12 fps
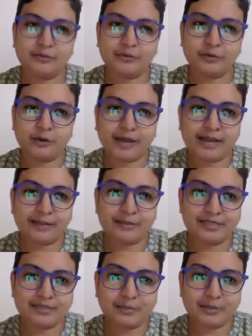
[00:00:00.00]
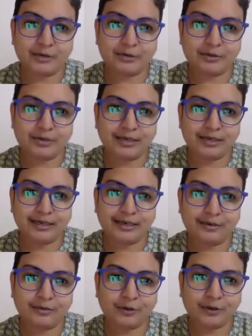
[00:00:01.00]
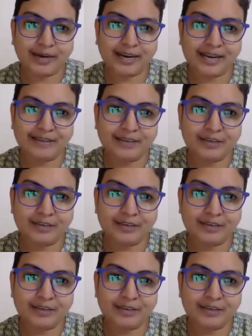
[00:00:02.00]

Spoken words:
If your animal's ever been to a clinic for an IV,